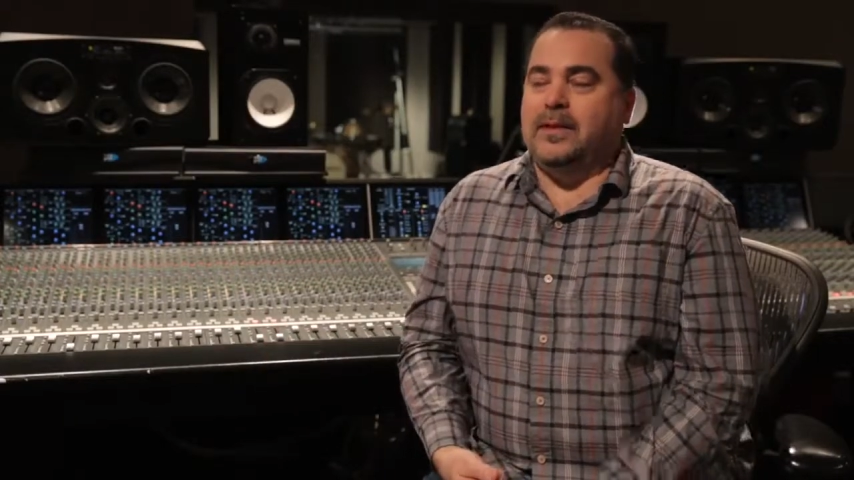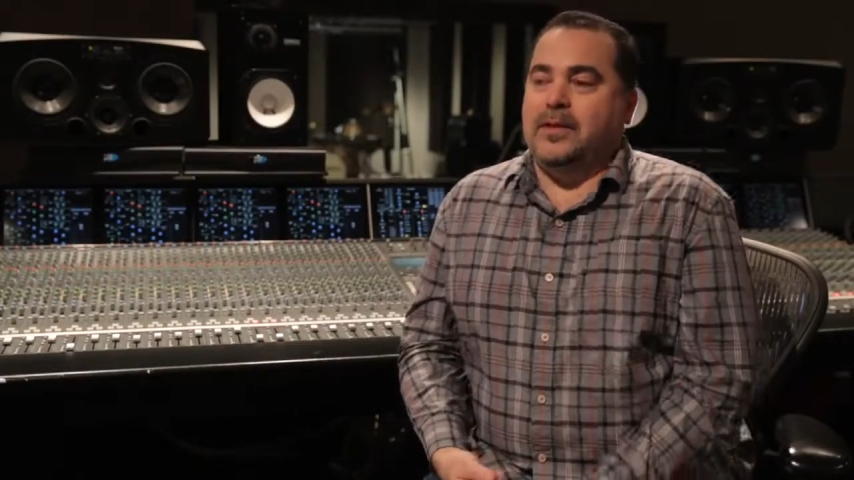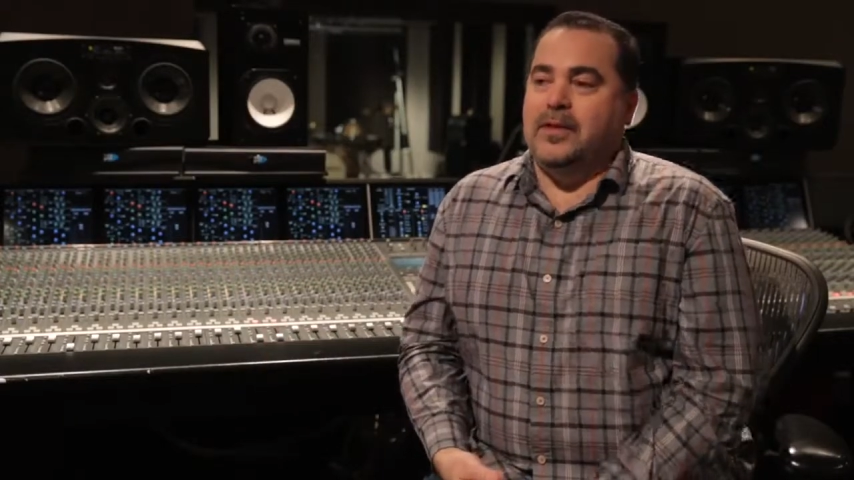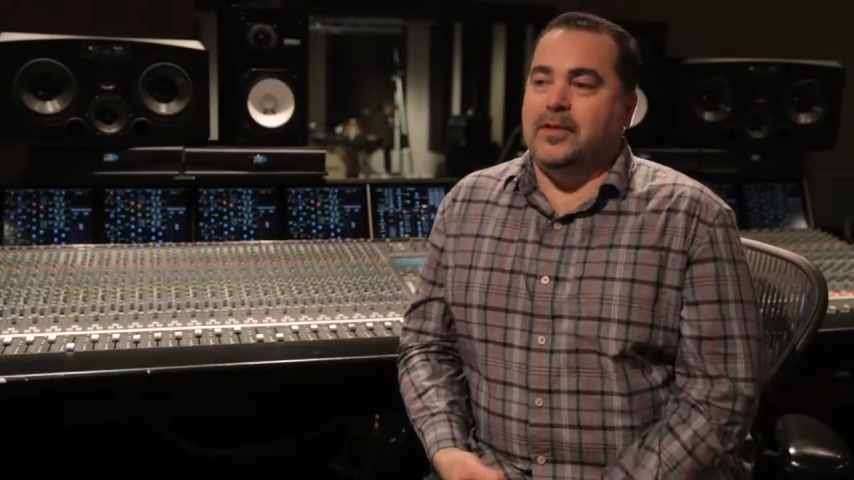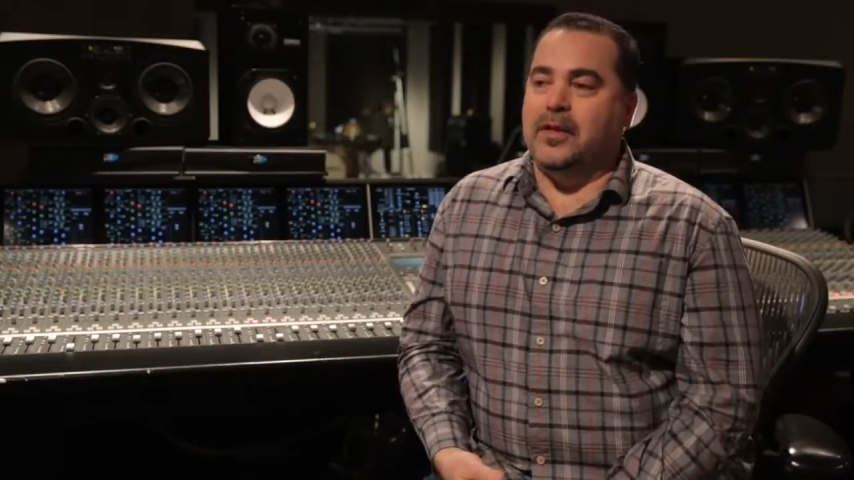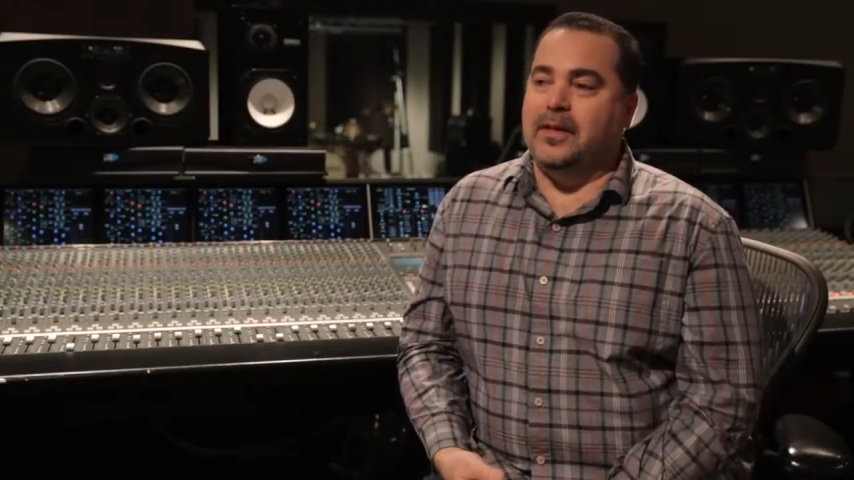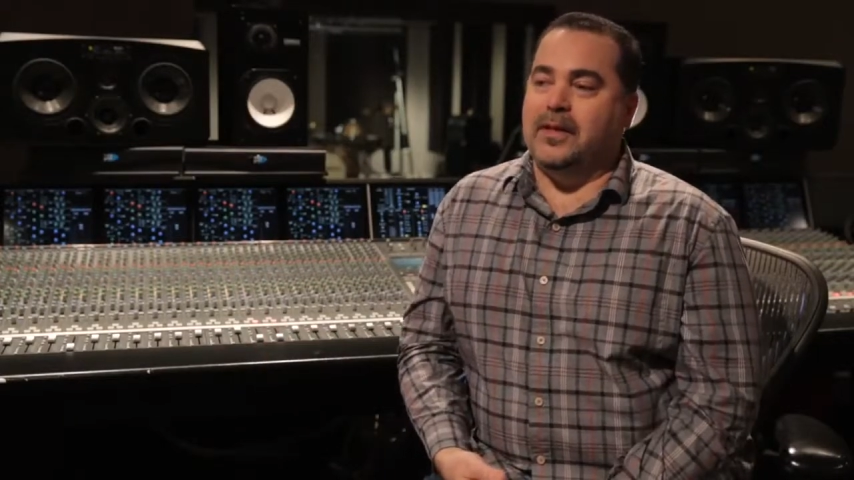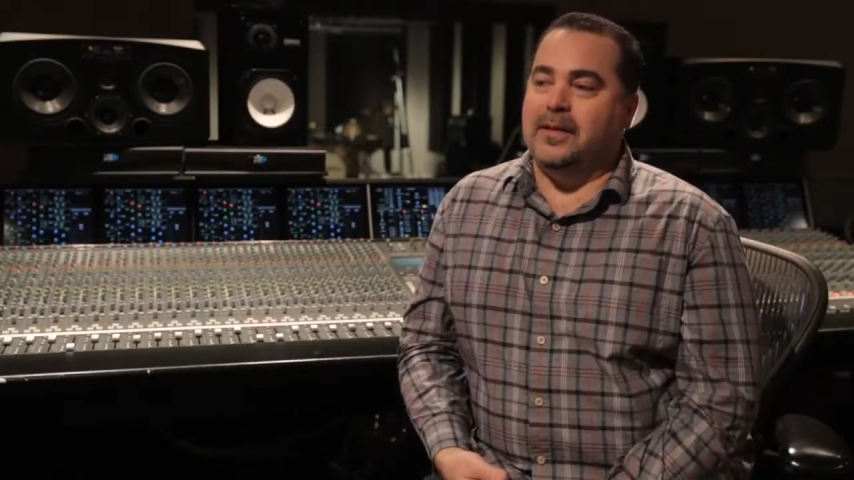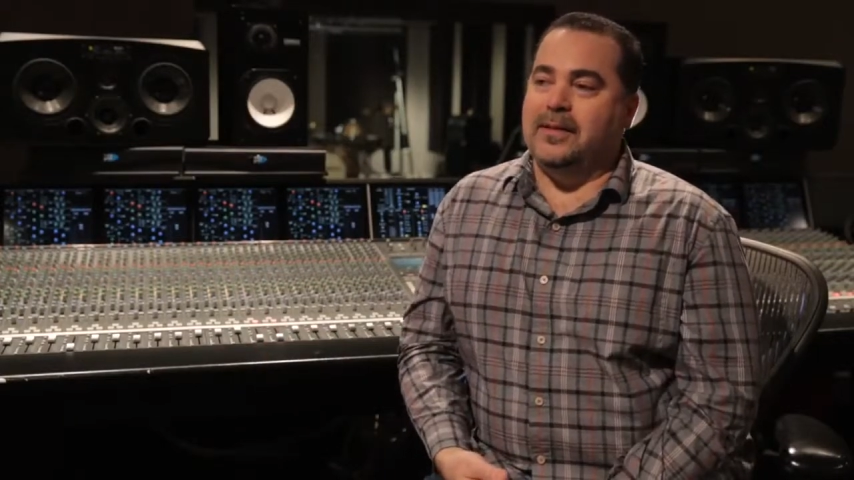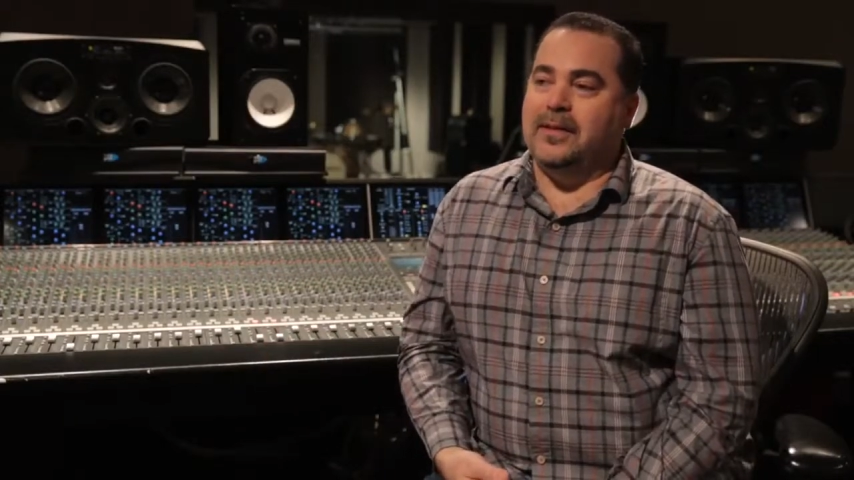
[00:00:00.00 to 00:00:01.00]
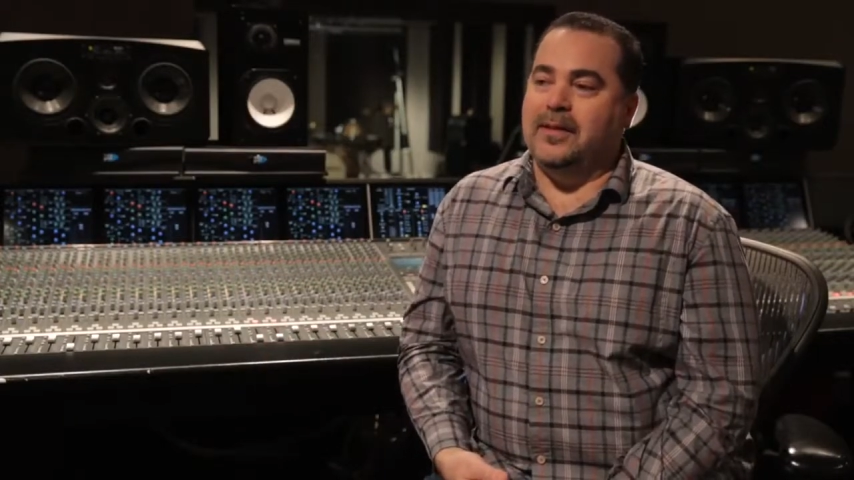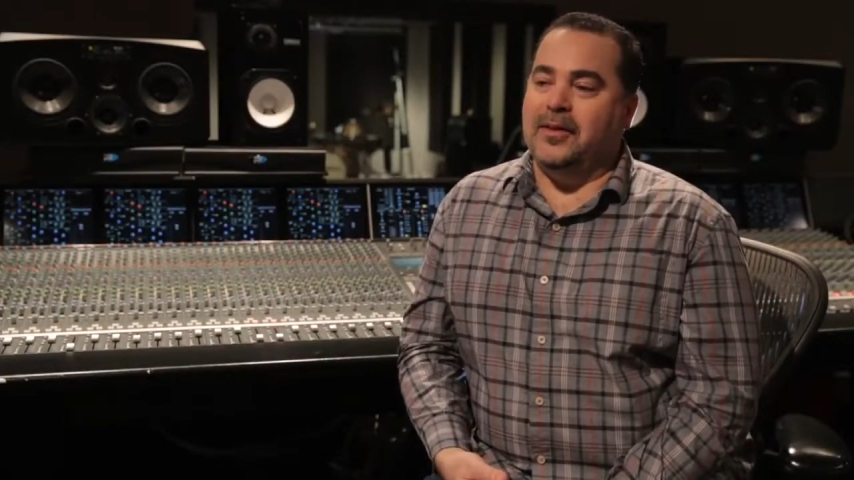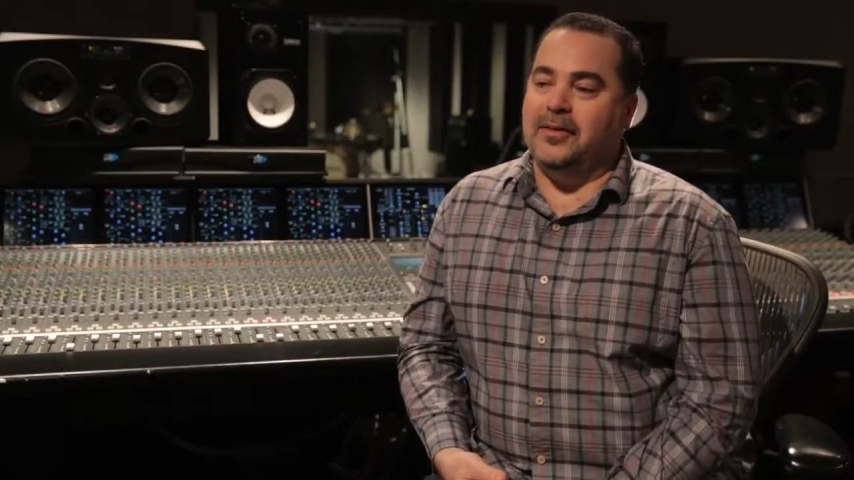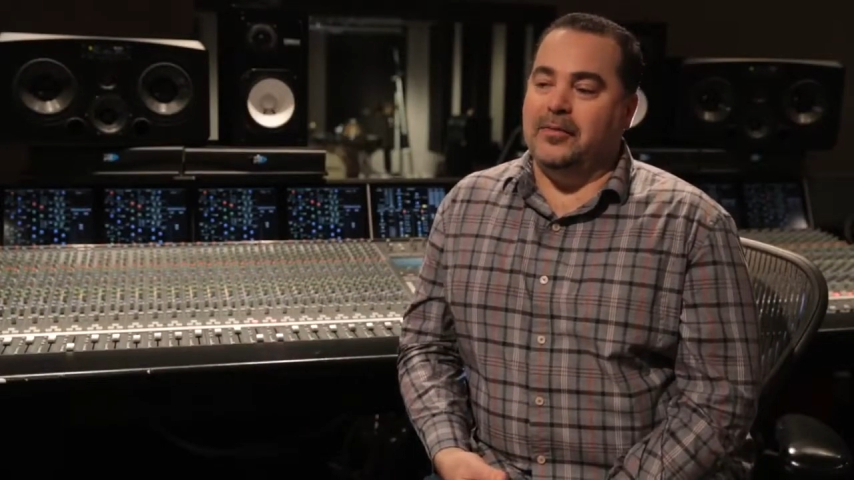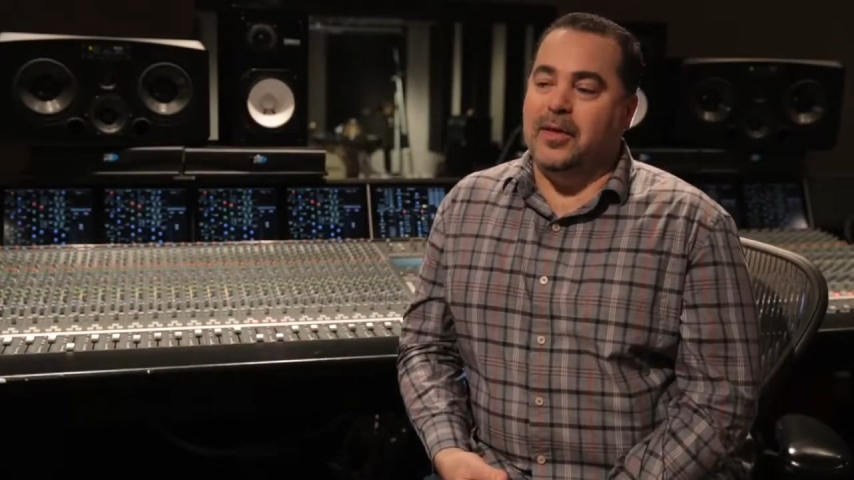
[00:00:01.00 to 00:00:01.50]
you know, sent
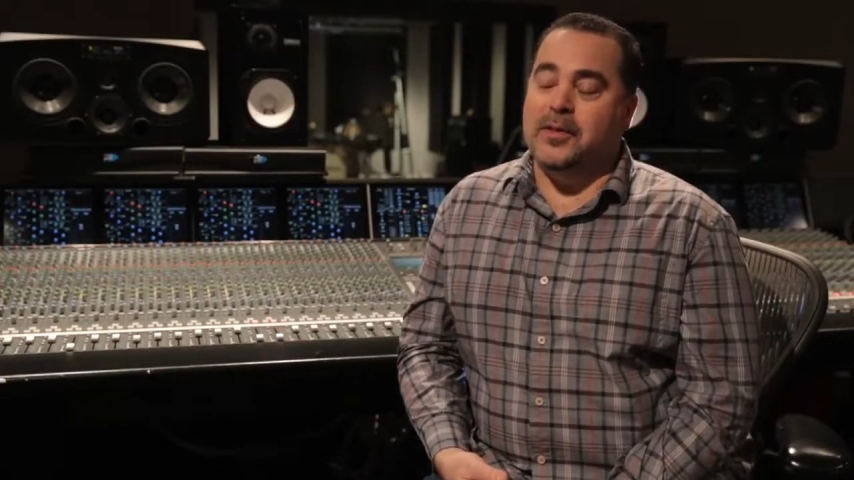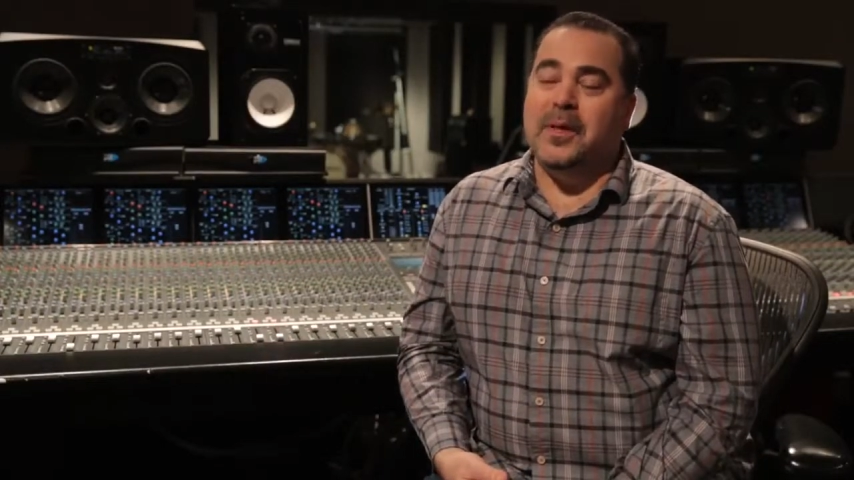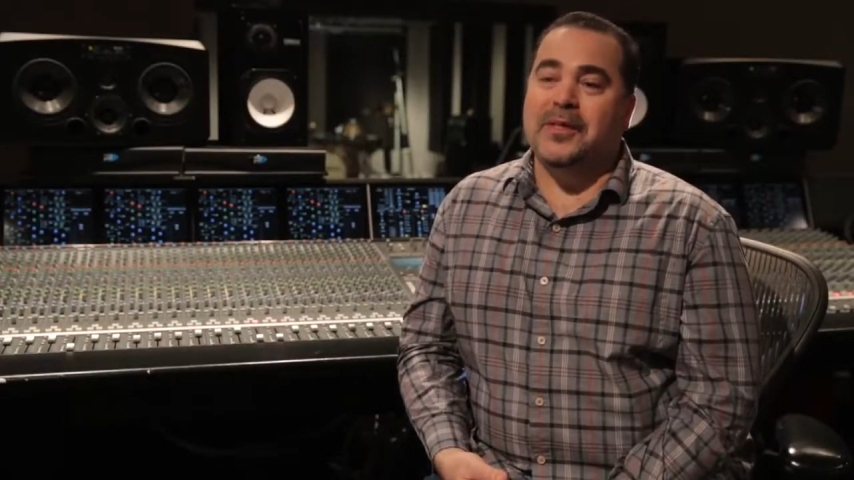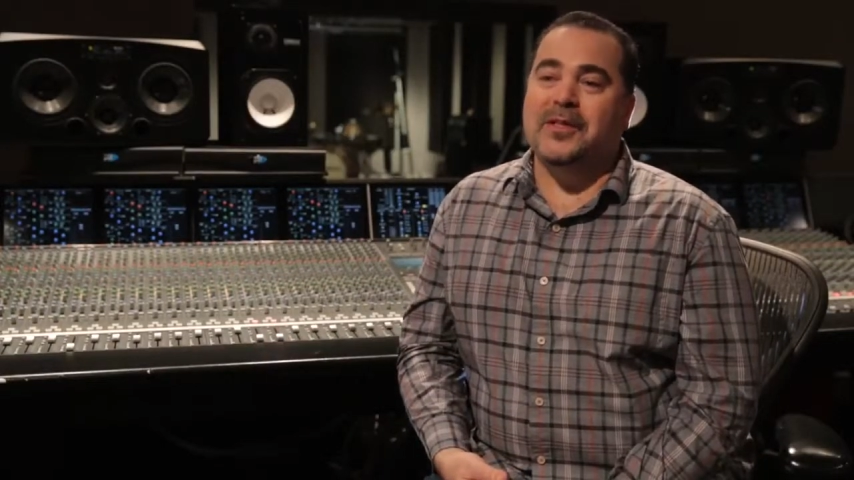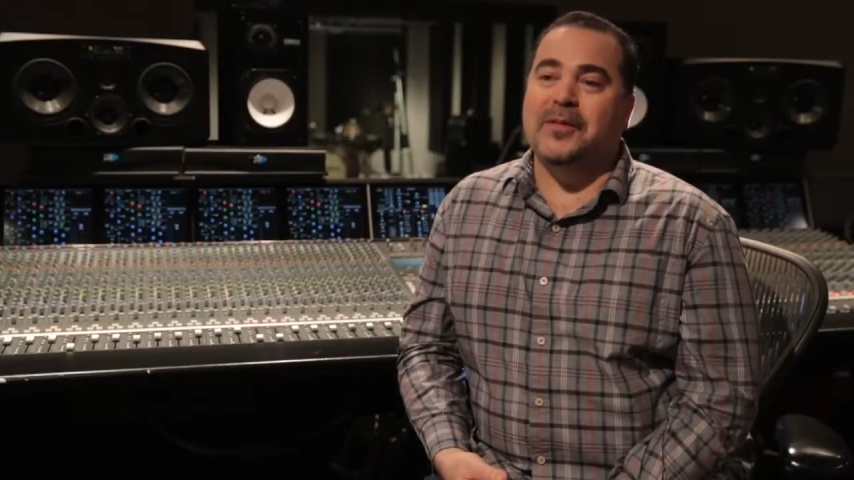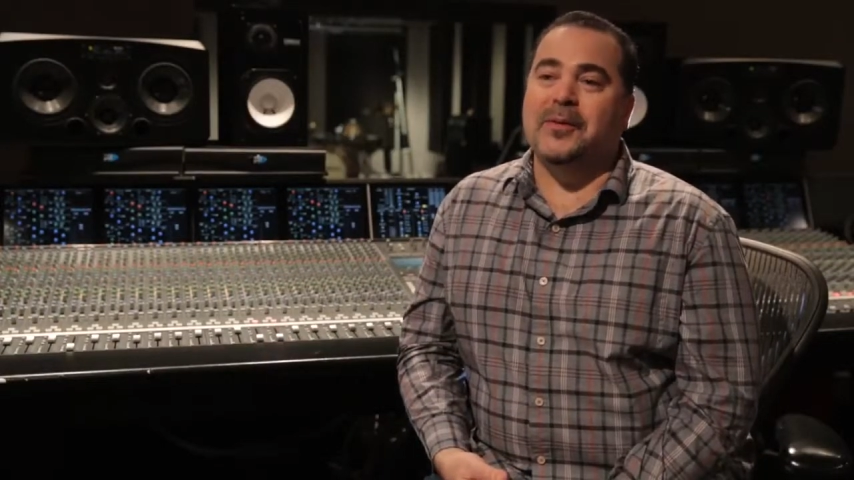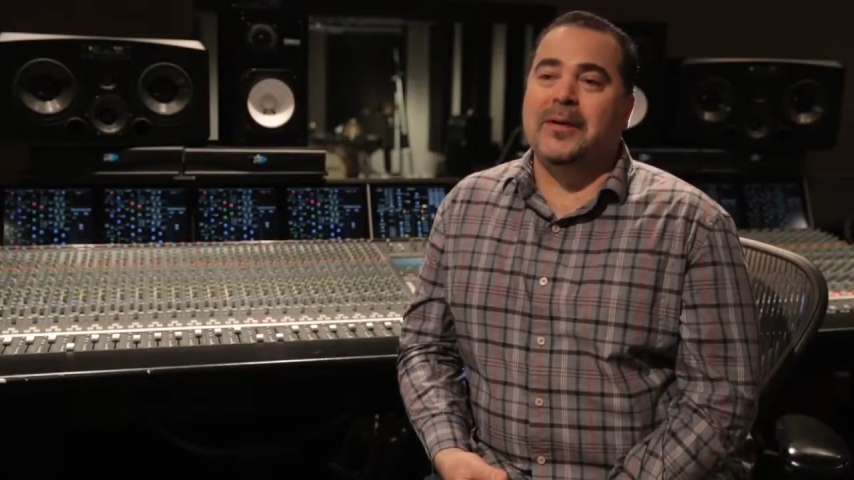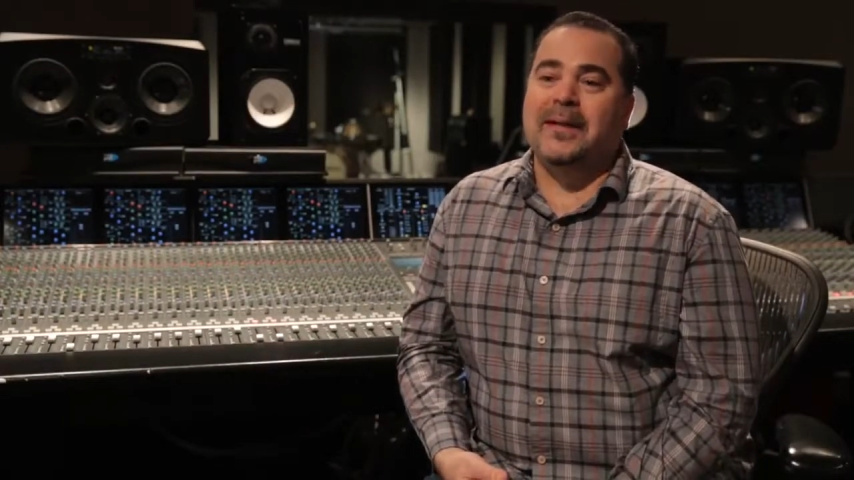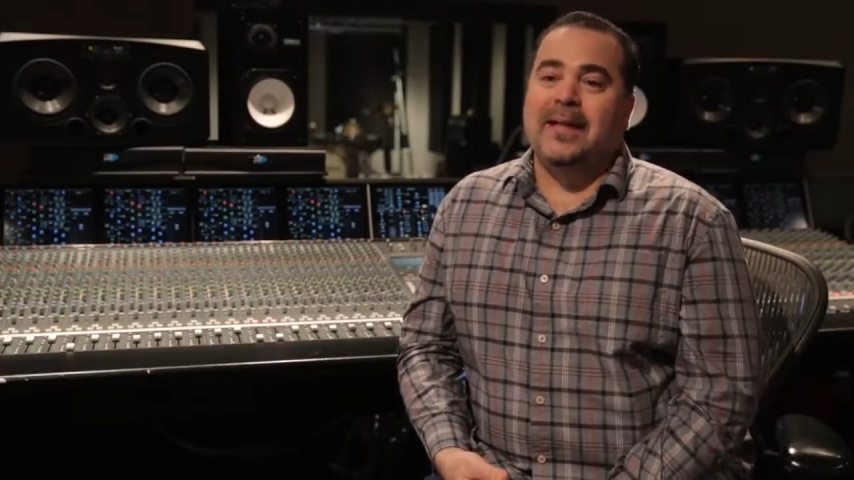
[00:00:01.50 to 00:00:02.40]
their resumes to.